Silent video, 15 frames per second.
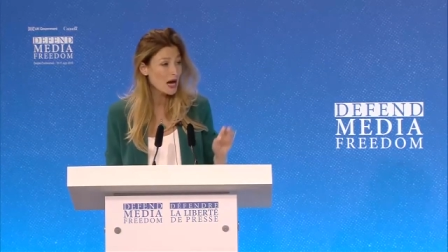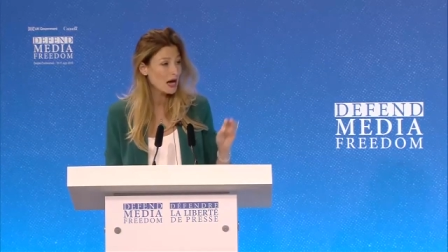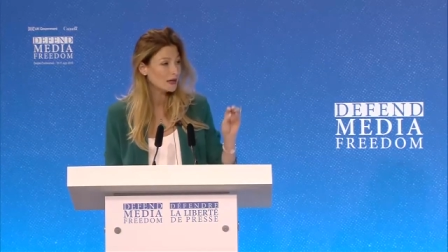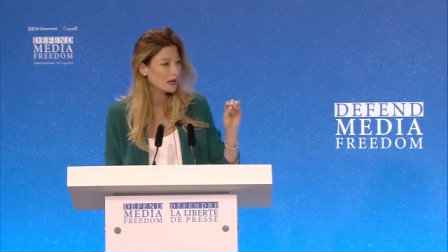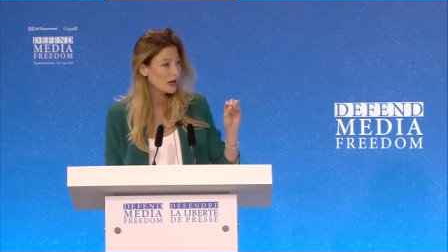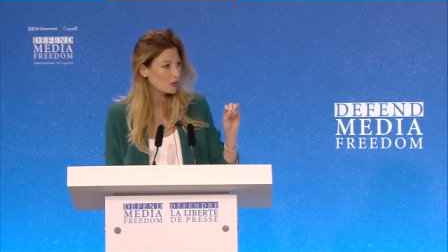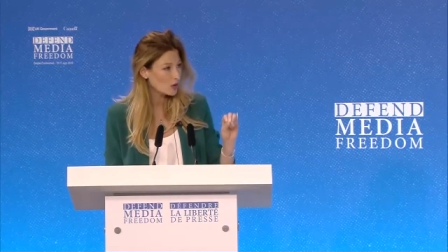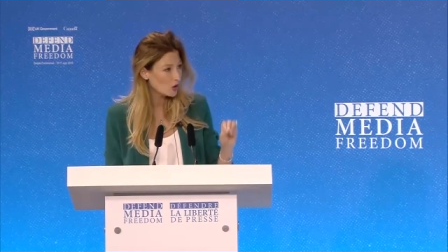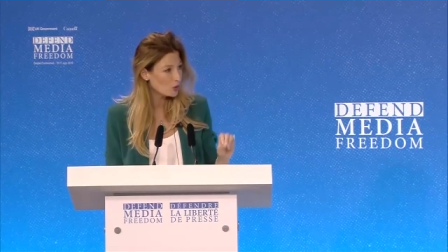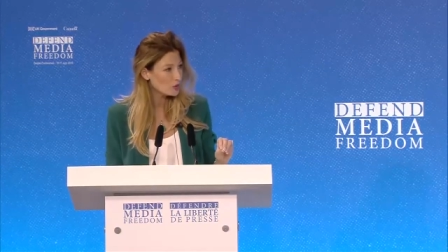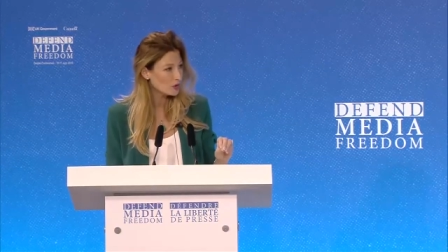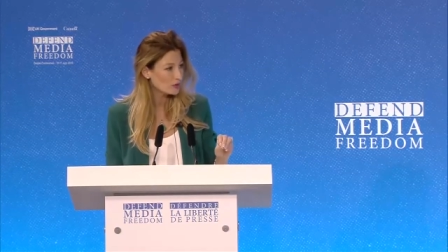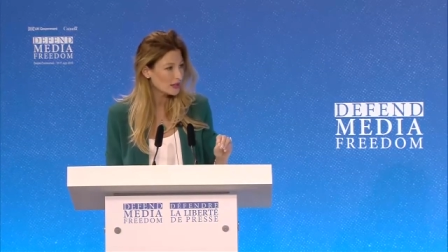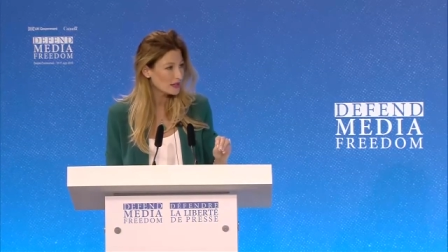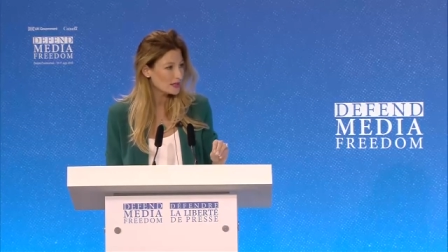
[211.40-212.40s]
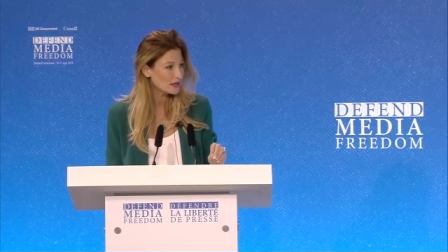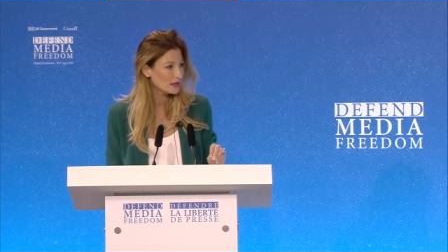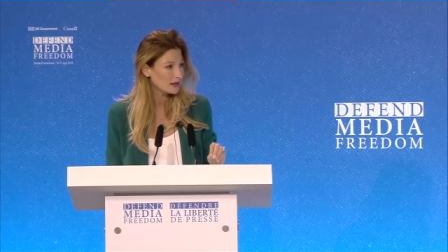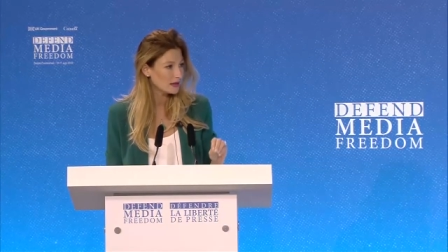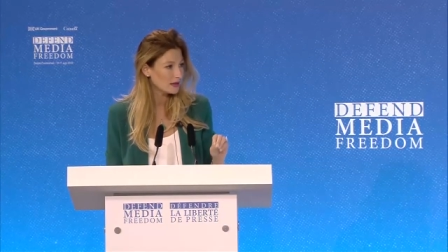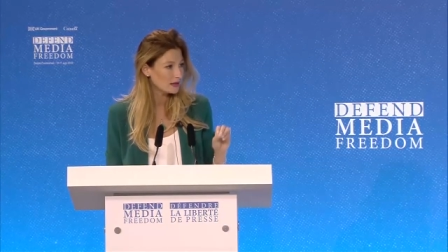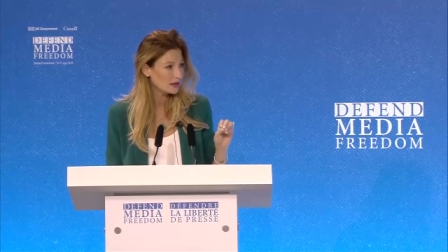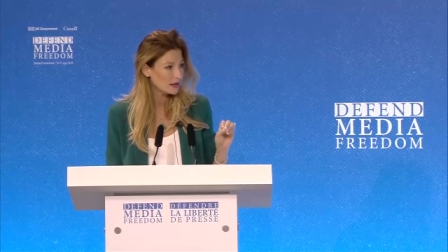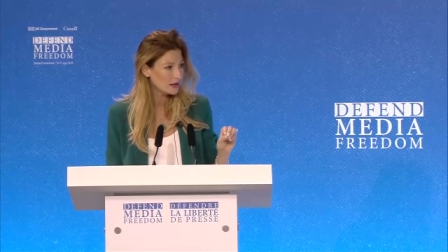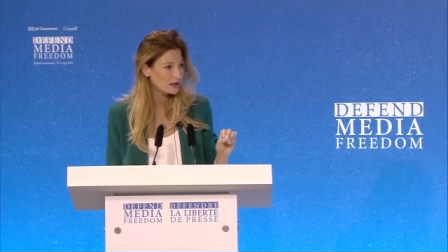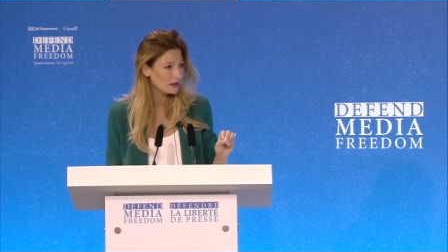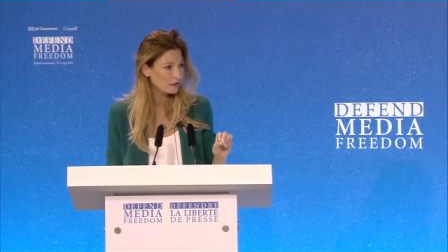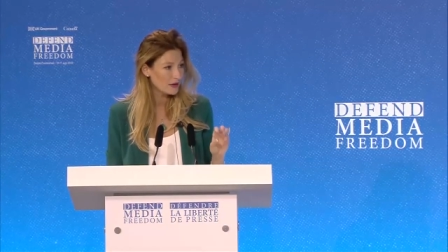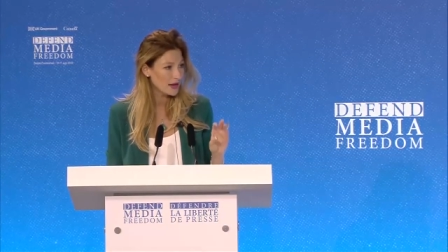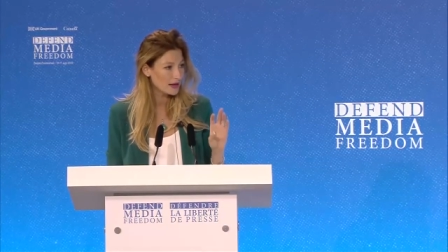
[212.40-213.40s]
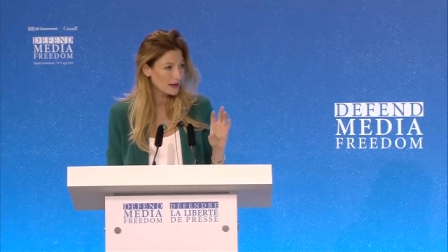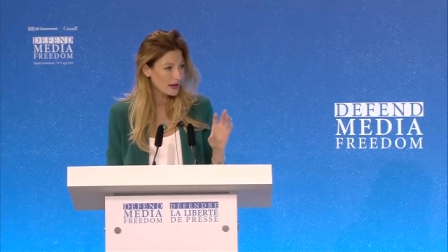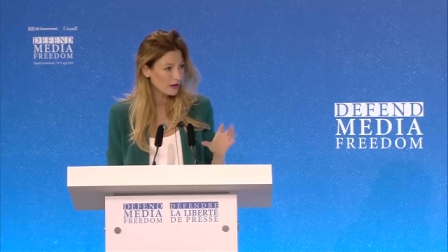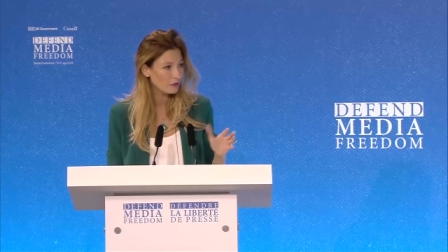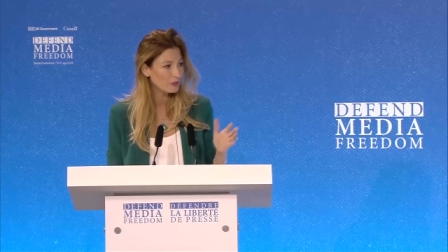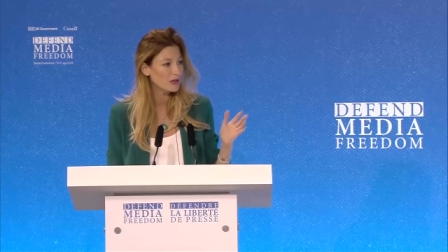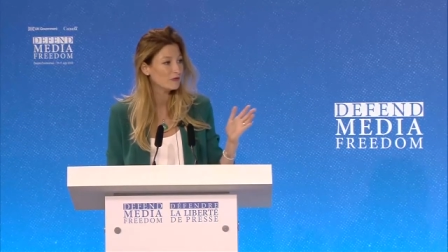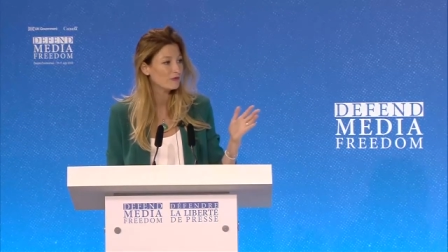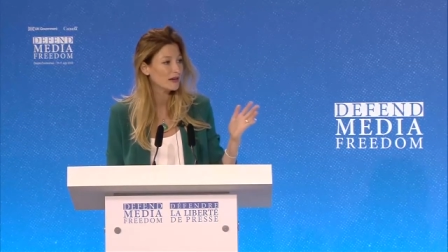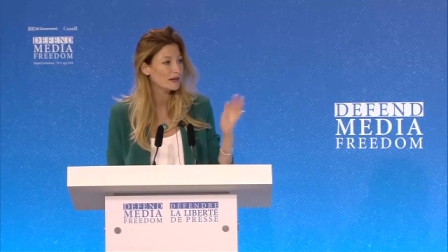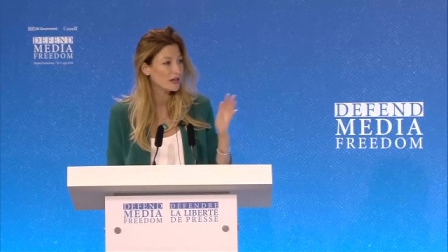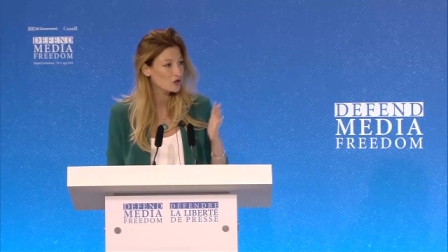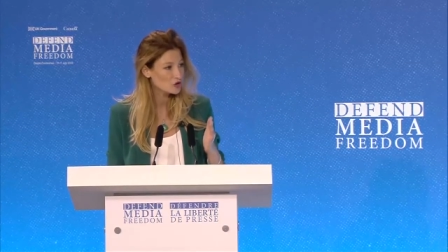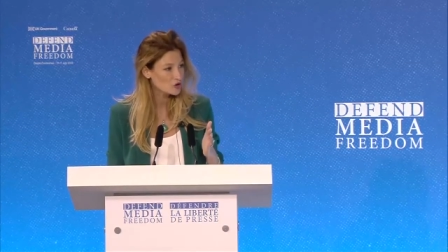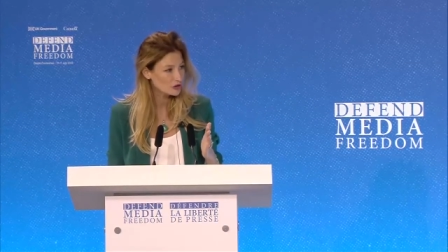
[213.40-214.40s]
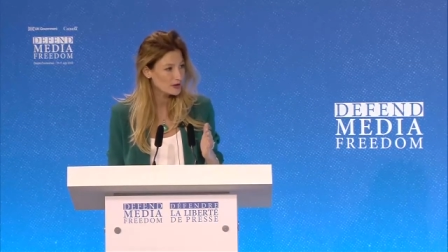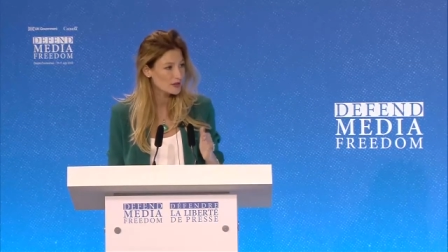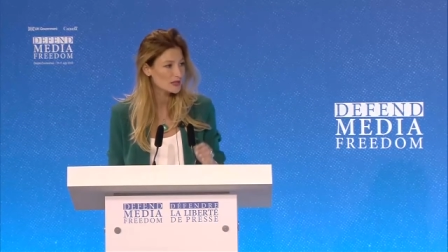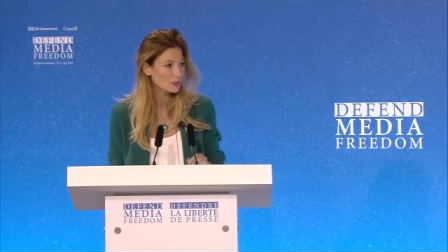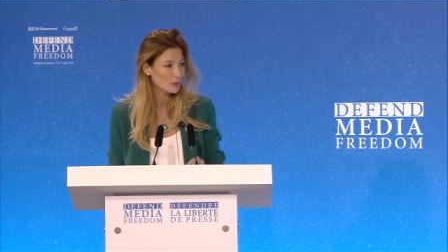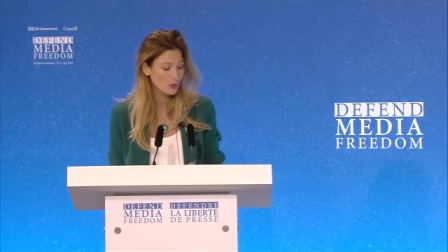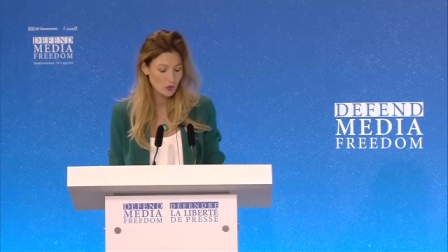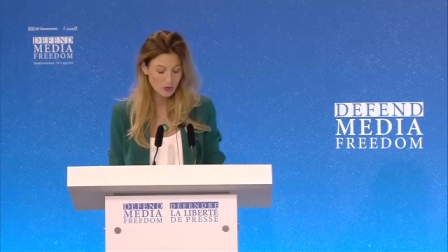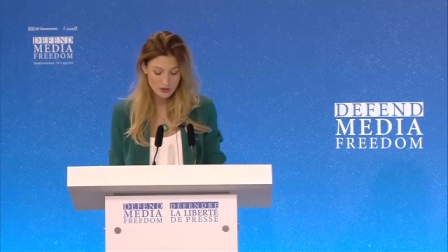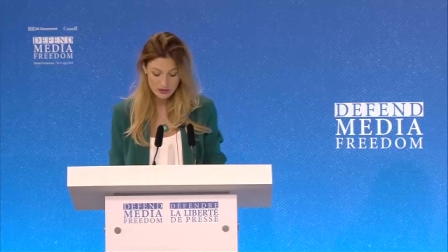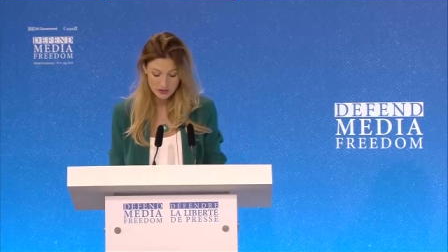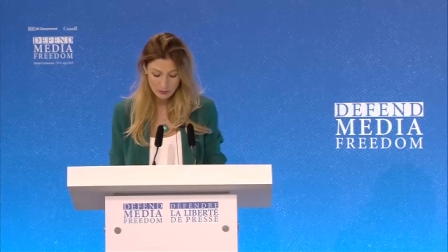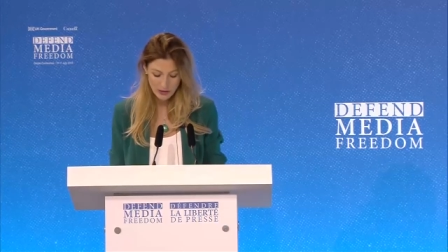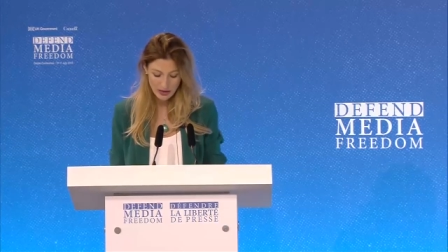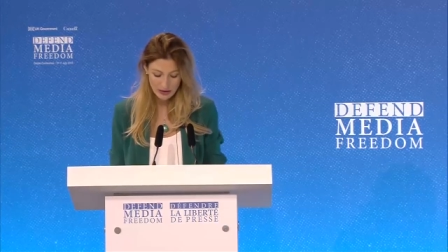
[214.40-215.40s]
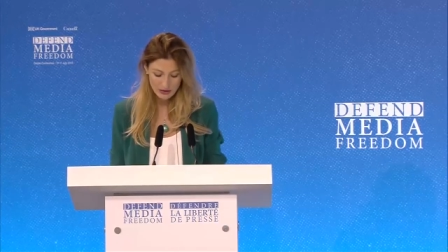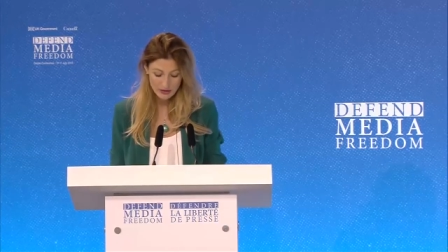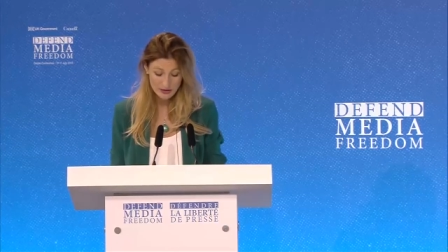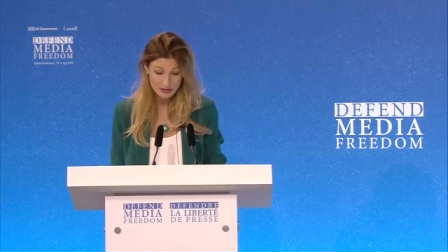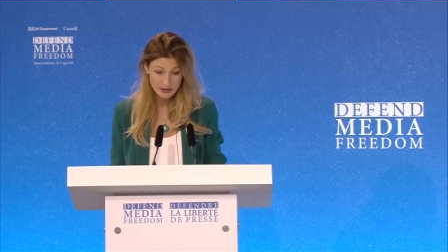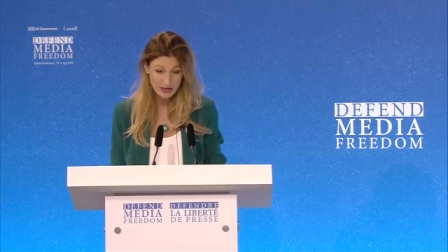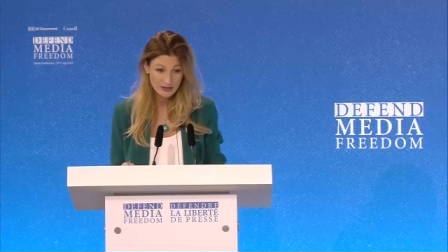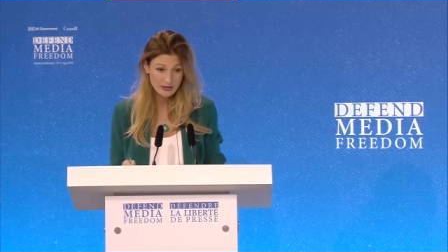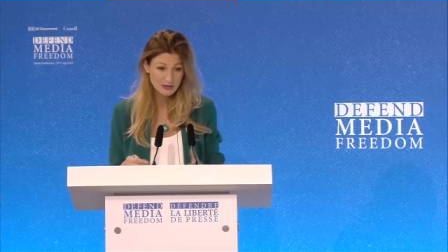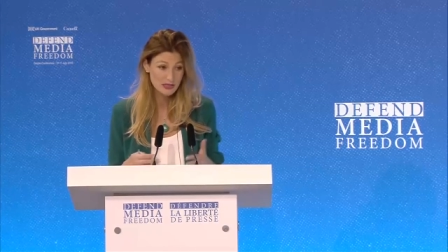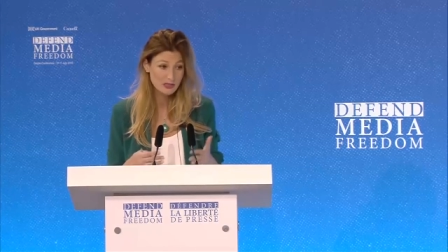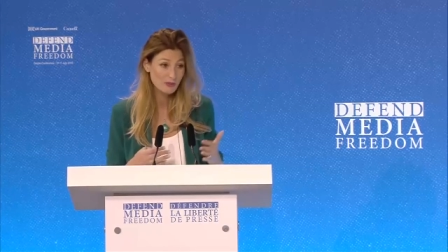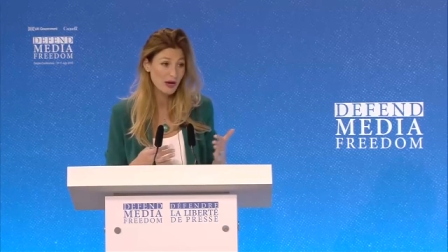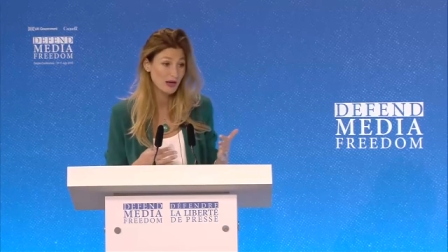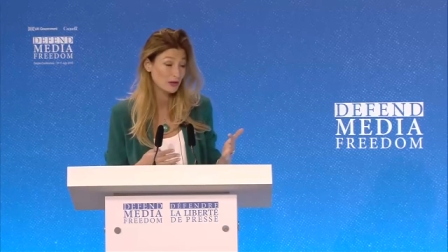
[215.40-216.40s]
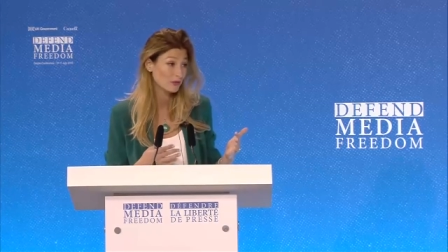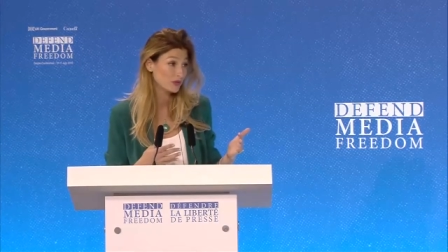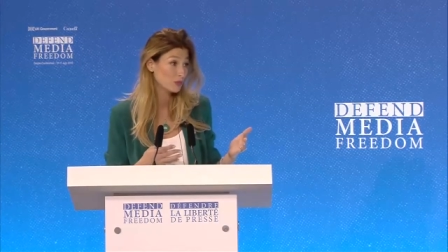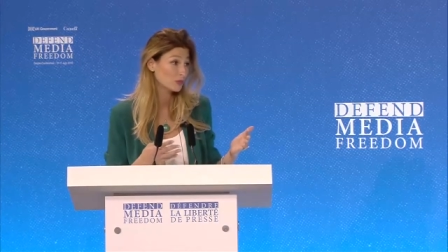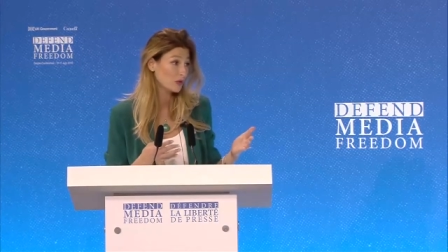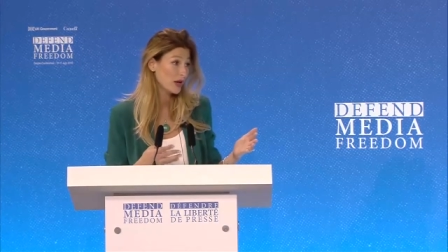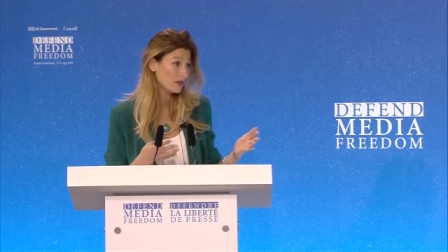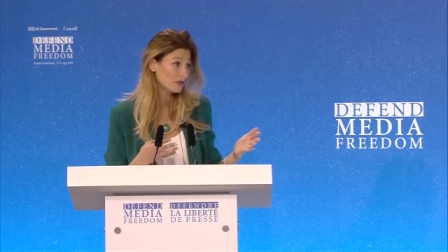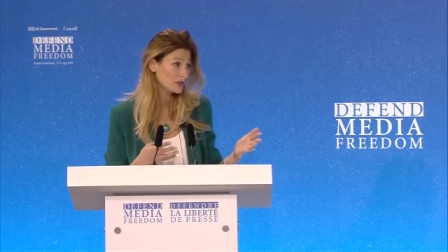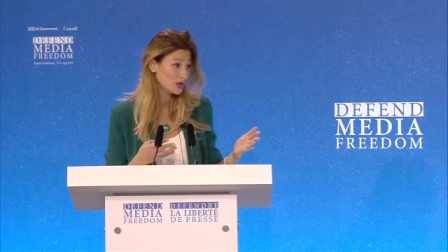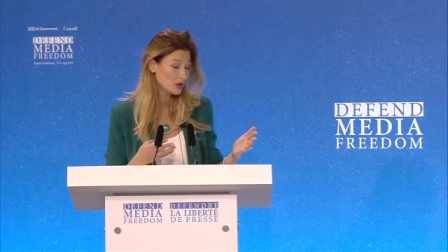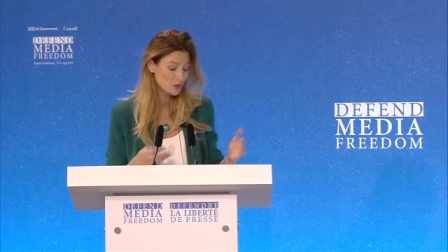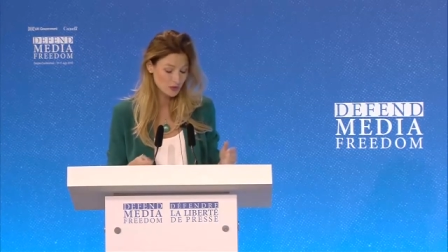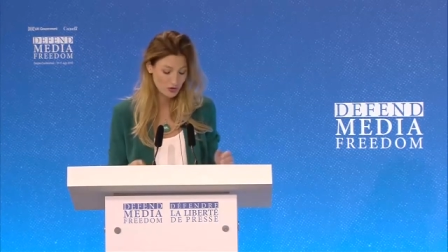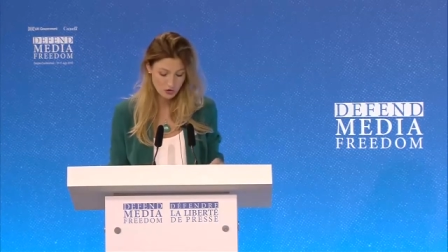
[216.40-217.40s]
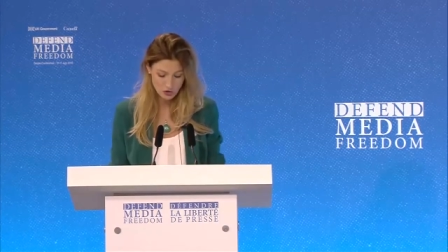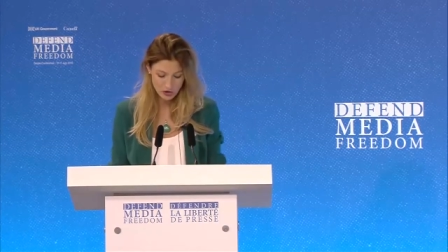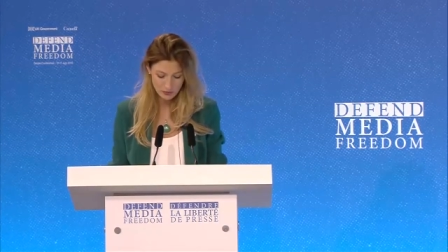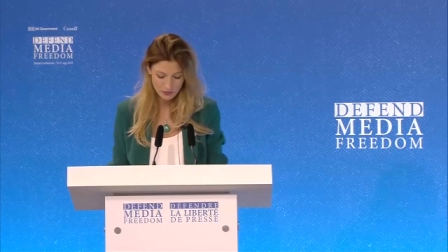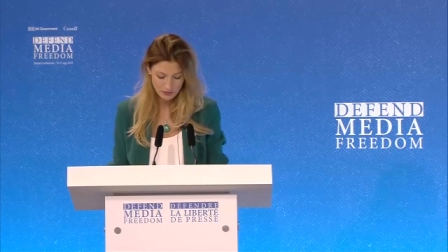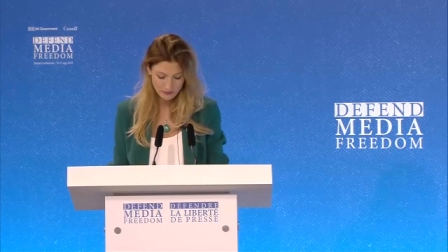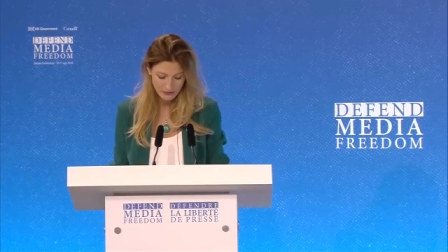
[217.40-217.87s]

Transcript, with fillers: are now operating in Kiev and have been financially supported by the state despite of the private ownership.